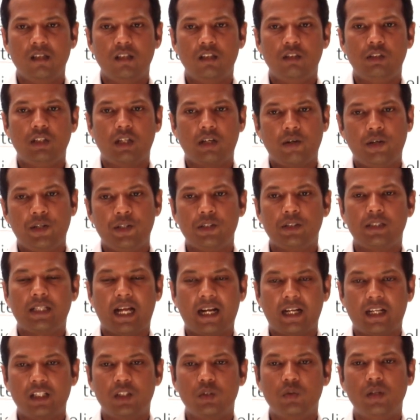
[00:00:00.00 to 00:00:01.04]
You're going to
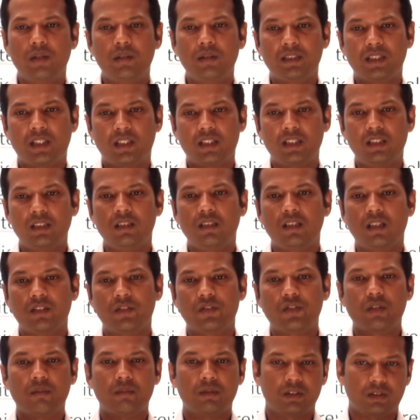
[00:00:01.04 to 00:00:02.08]
target to a certain
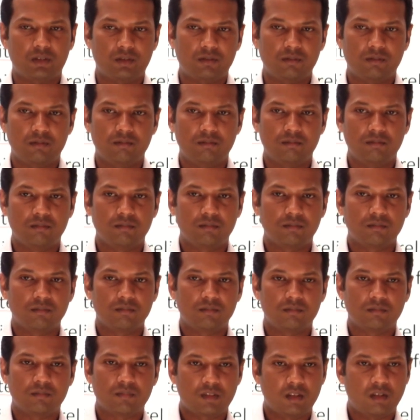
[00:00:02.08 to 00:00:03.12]
customers.
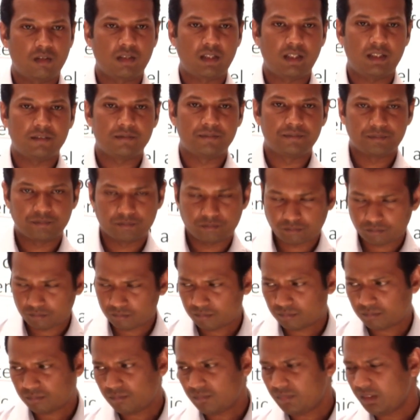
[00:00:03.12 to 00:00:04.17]
Okay,
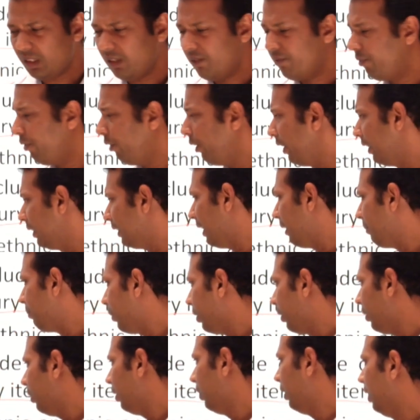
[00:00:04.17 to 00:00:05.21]
for
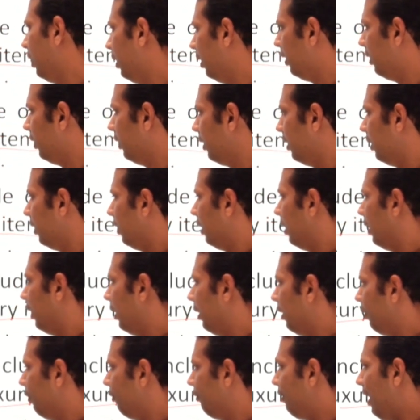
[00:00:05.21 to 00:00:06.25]
example,
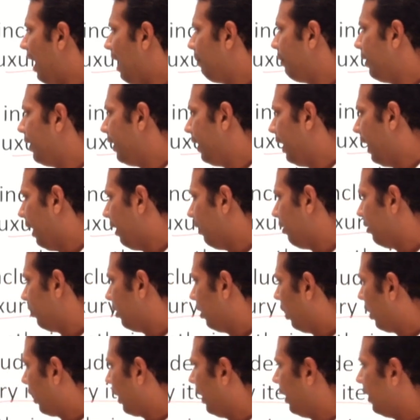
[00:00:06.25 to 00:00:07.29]
Fab India.
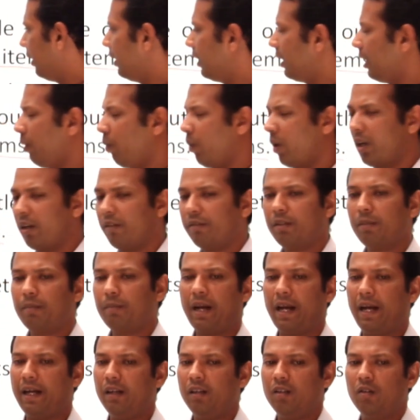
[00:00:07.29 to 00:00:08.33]
Okay, this is one of the
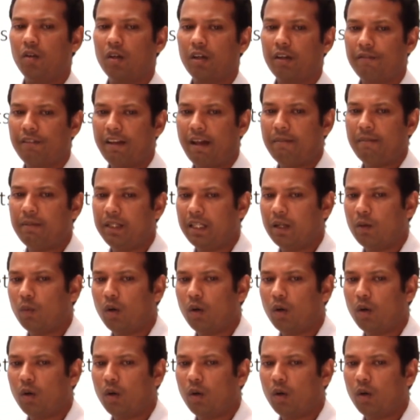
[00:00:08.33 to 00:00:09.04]
brand. Okay, Fab India.